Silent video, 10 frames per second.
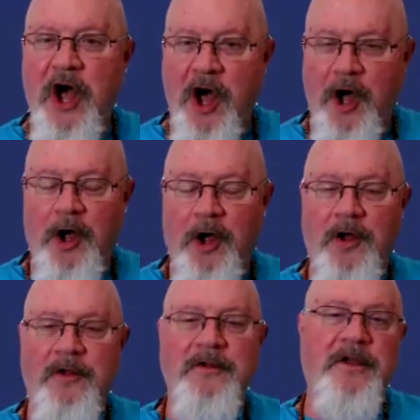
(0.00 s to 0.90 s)

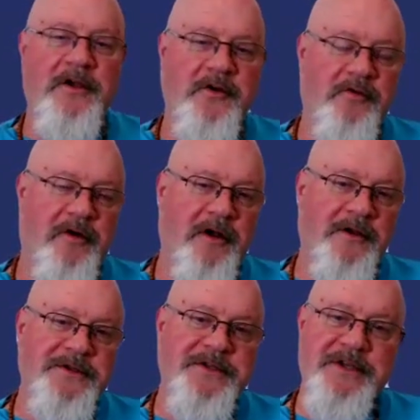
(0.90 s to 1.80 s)
all
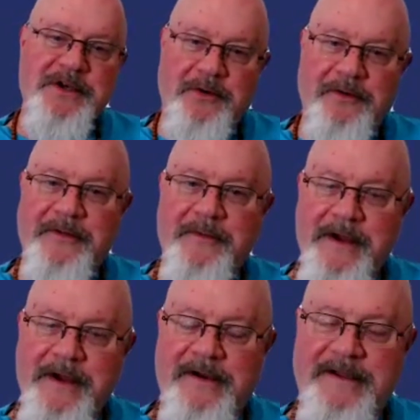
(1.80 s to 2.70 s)
across North
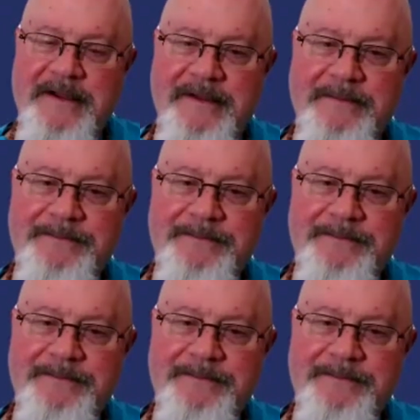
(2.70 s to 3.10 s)
America.